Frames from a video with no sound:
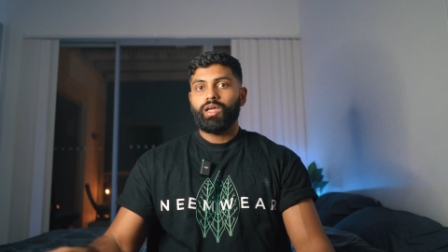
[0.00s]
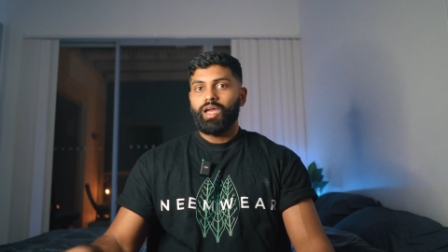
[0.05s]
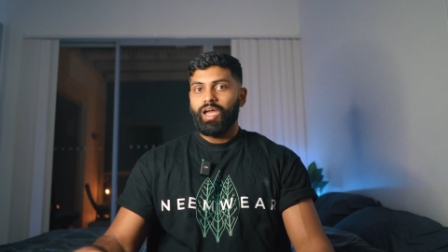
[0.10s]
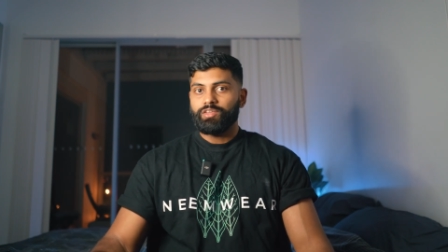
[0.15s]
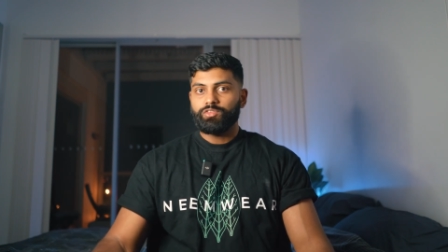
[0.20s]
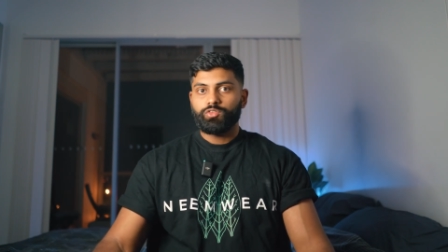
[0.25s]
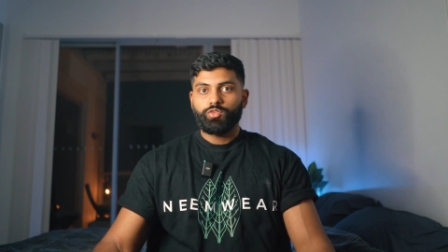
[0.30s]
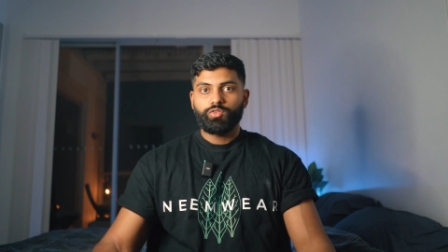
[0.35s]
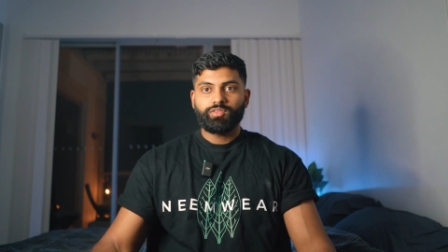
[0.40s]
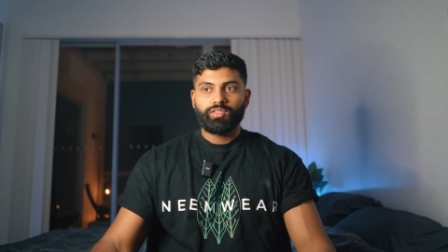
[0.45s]

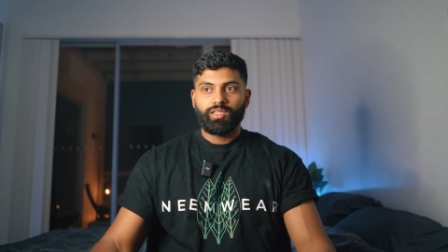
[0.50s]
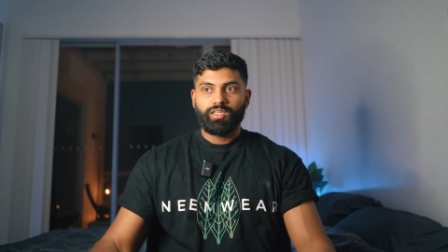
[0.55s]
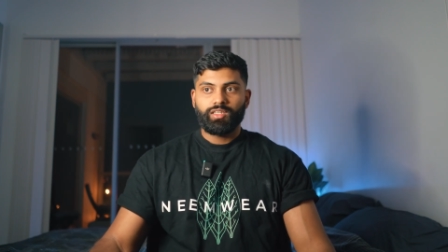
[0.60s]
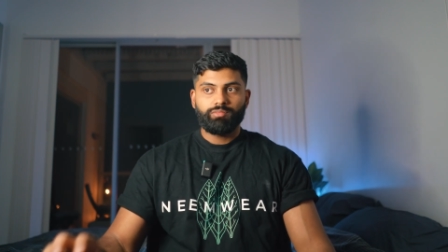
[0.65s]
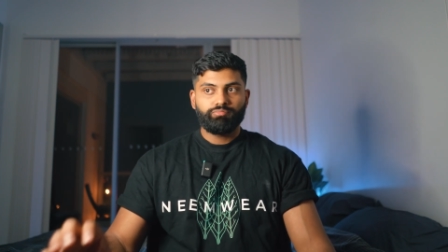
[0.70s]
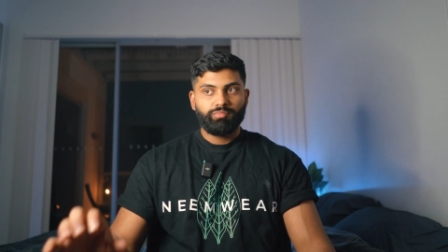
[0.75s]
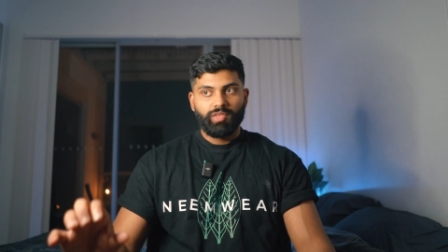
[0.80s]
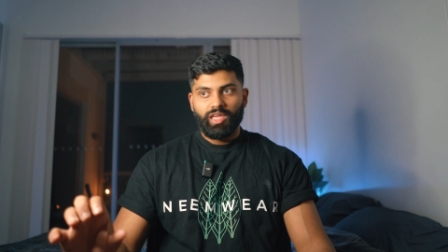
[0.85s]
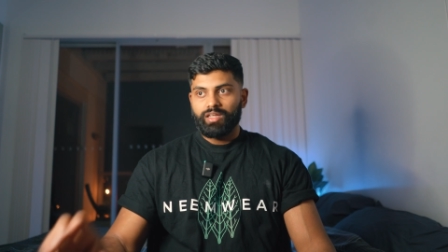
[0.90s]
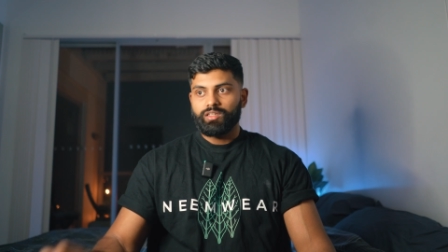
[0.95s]
As you
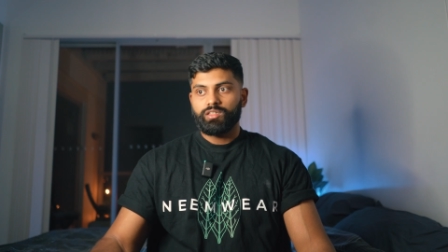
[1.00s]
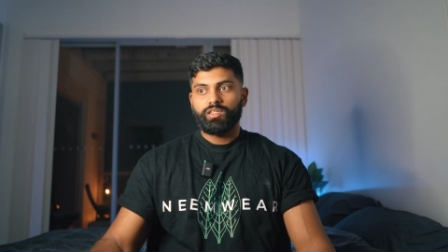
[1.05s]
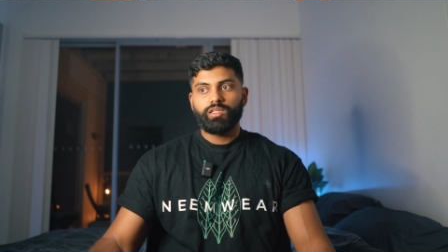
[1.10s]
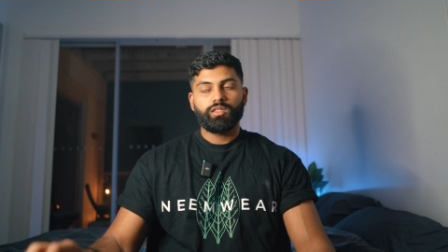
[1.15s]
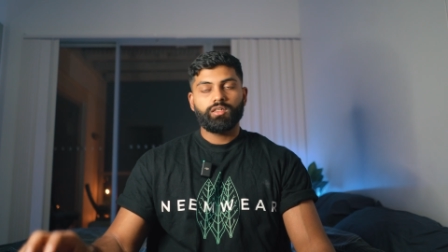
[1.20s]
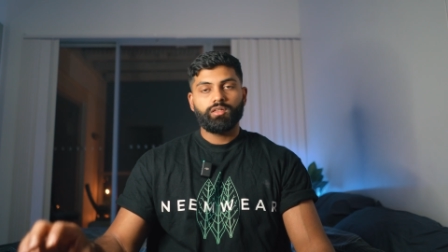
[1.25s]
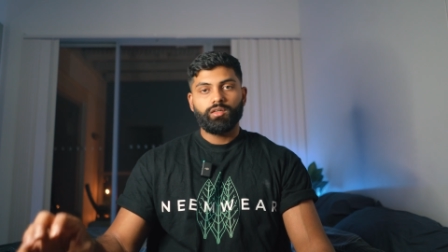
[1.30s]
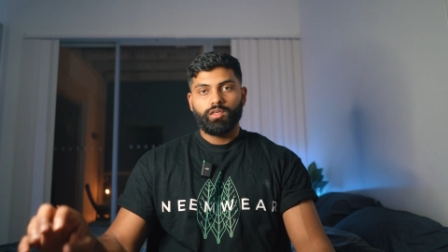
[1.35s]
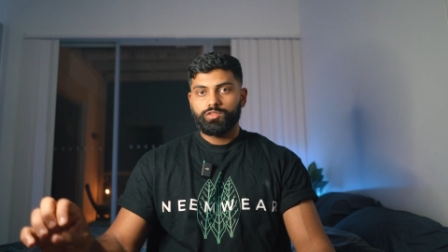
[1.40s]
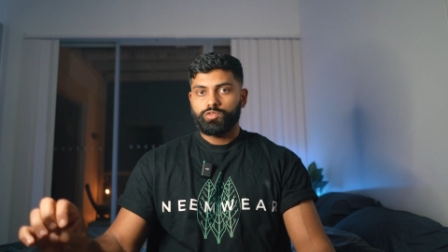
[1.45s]
see,
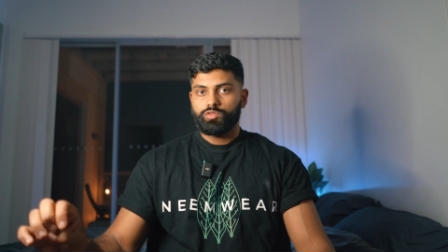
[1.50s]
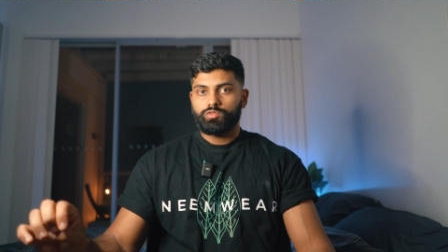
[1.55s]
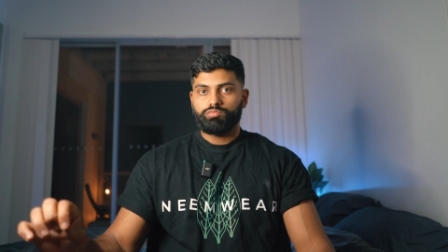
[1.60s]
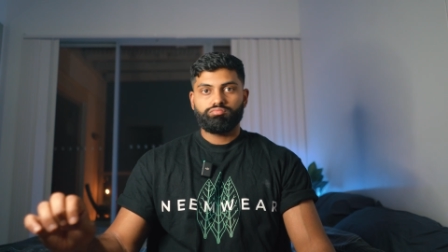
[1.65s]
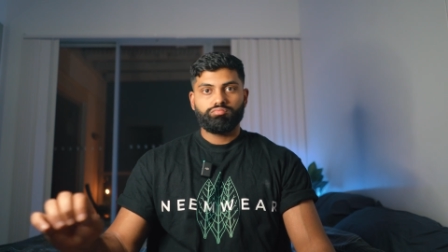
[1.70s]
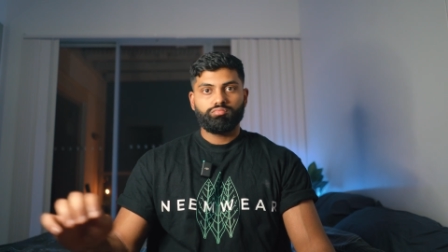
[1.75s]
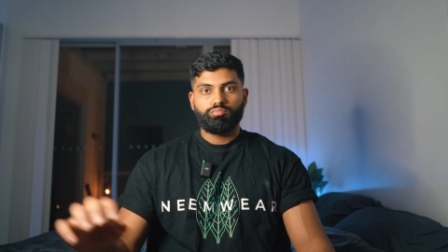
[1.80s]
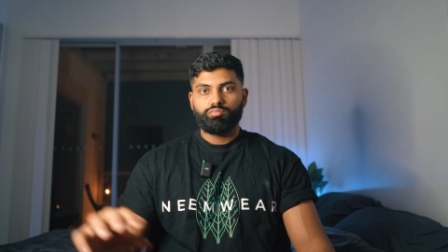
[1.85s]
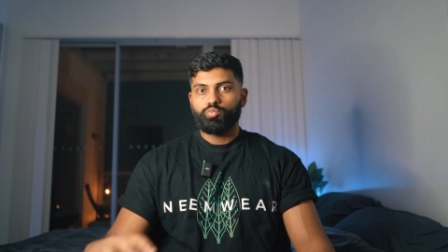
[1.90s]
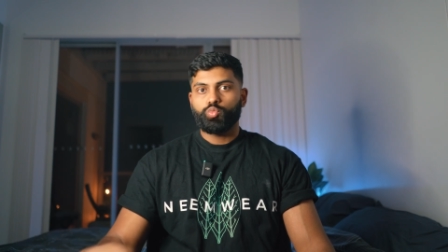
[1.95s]
India is
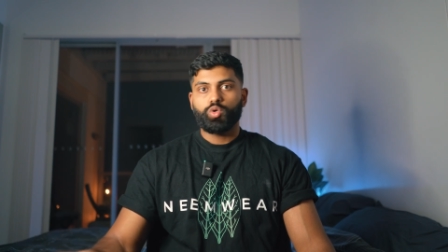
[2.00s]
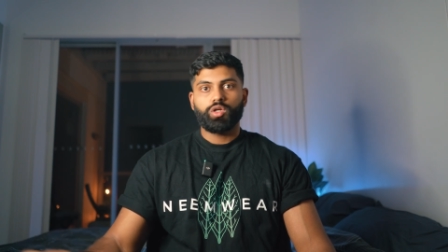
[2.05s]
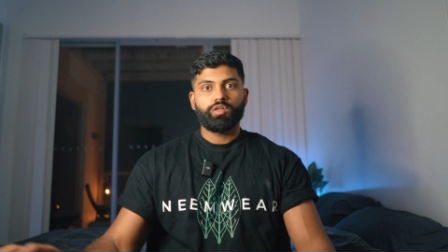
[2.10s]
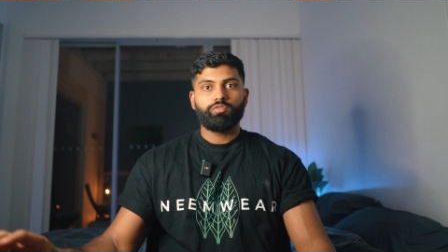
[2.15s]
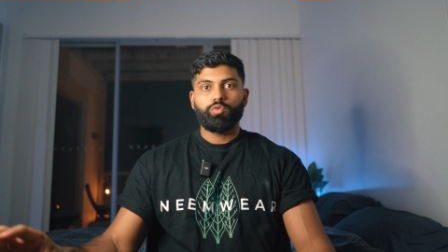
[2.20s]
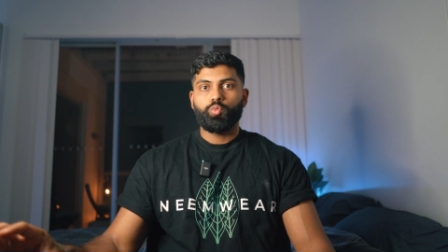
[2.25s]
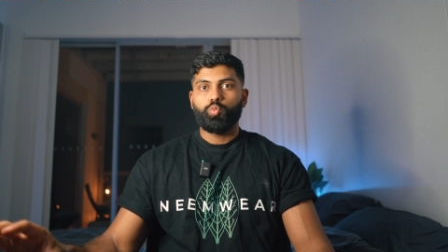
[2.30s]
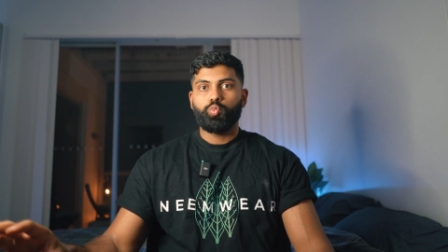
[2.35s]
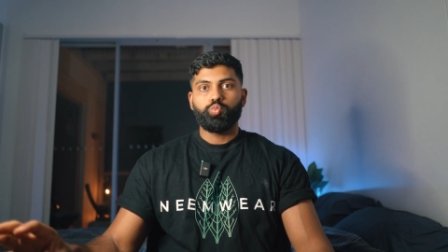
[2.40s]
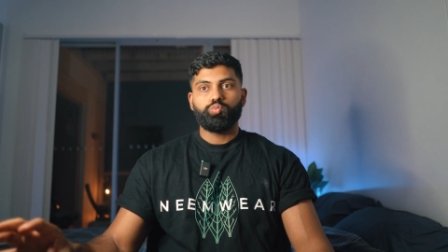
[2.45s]
one
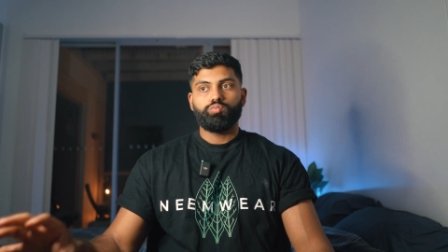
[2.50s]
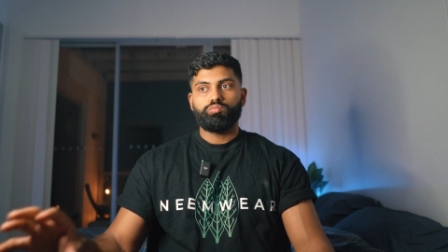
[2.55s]
of the